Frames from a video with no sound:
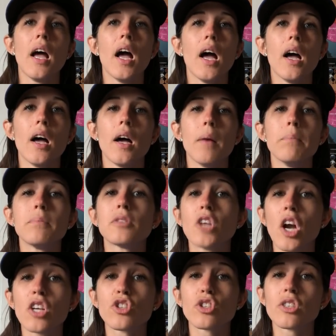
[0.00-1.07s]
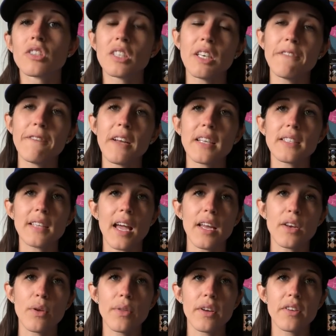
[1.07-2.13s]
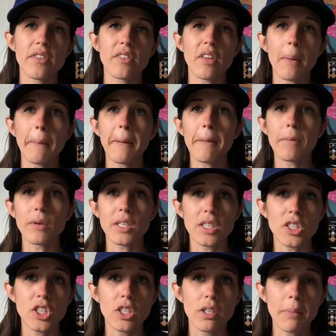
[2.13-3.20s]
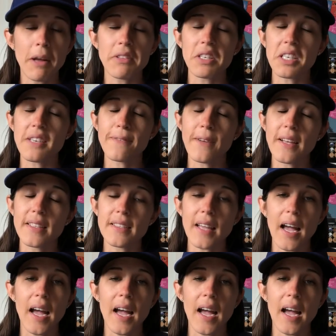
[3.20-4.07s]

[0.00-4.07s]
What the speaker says: Dodgers defense. I know there's some people concerned about the defense.